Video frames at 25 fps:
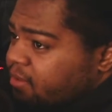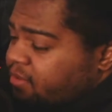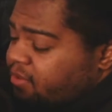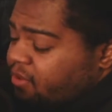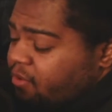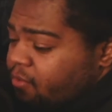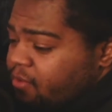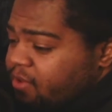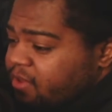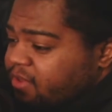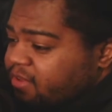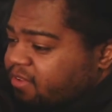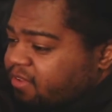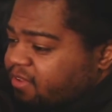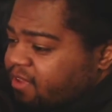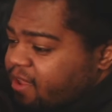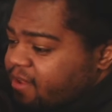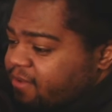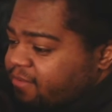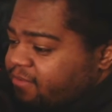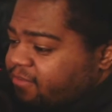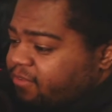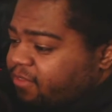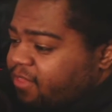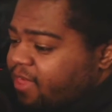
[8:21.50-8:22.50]
doing
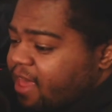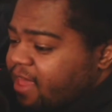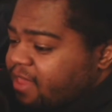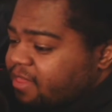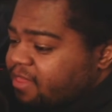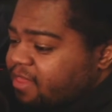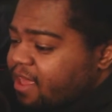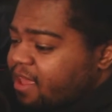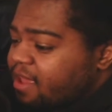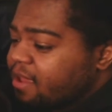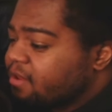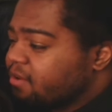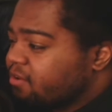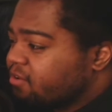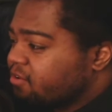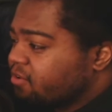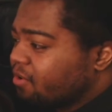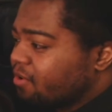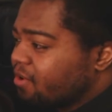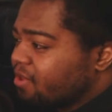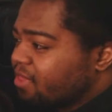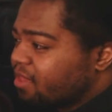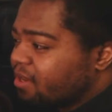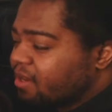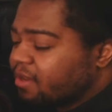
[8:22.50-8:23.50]
stuff that they
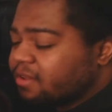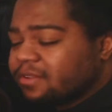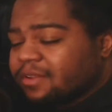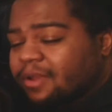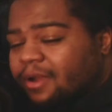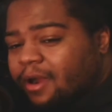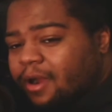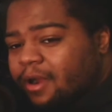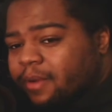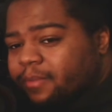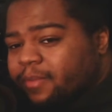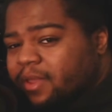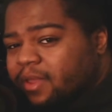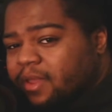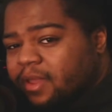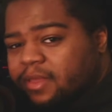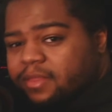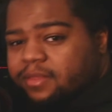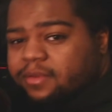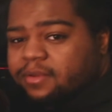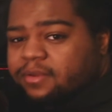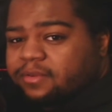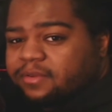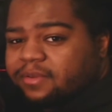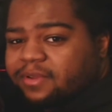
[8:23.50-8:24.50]
enjoy that isn't harming
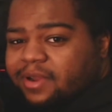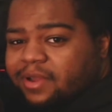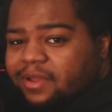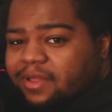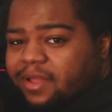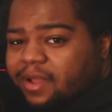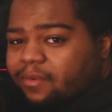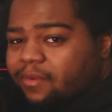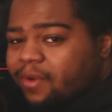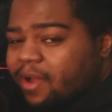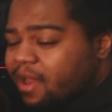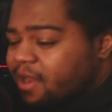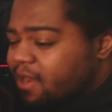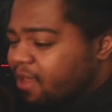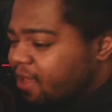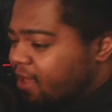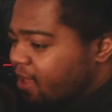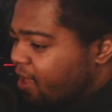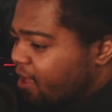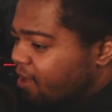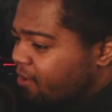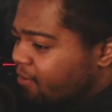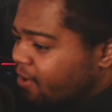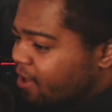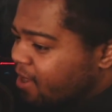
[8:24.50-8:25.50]
others? You know, like, why do you
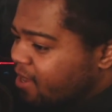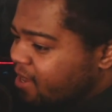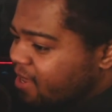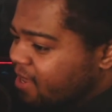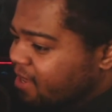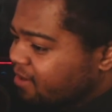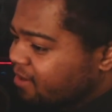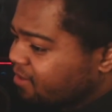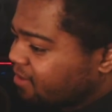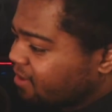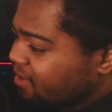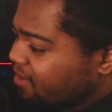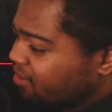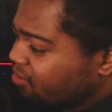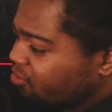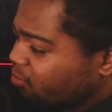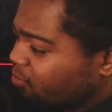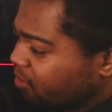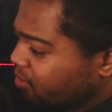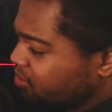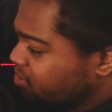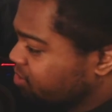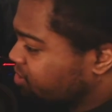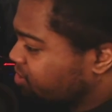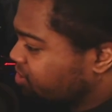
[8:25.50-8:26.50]
hate? Why do you gotta say this
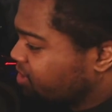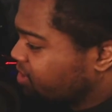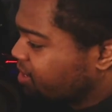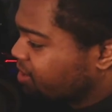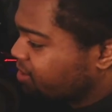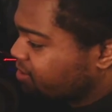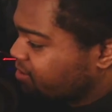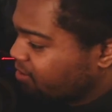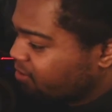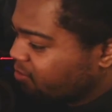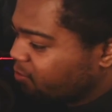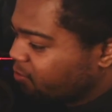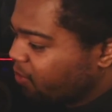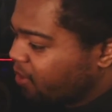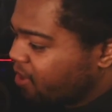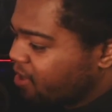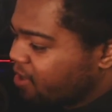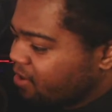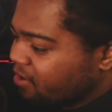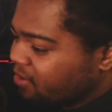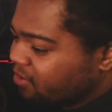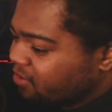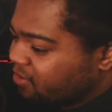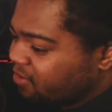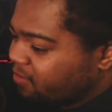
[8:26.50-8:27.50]
person sucks, this
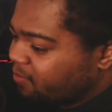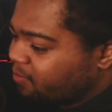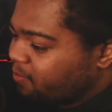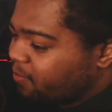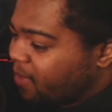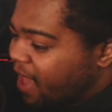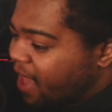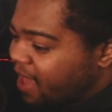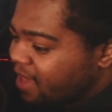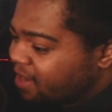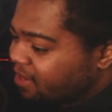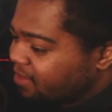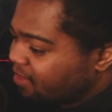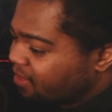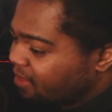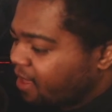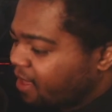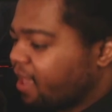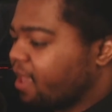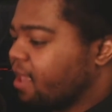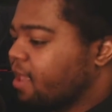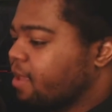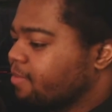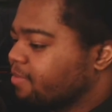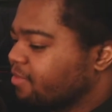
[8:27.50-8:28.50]
player is bad at the
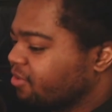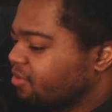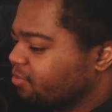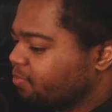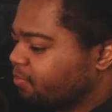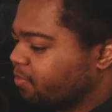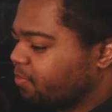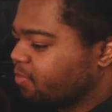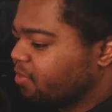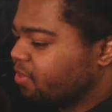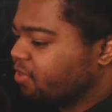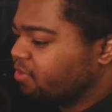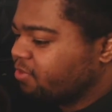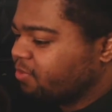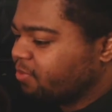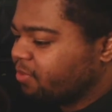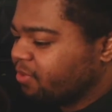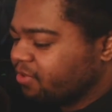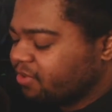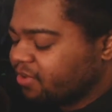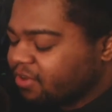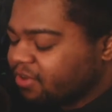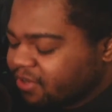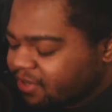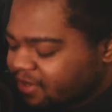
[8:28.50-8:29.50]
game, this
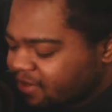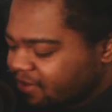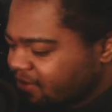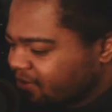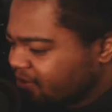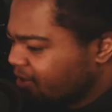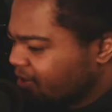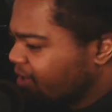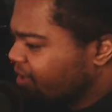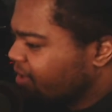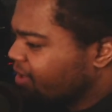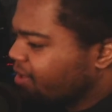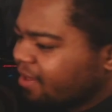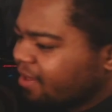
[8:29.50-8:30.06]
musician is,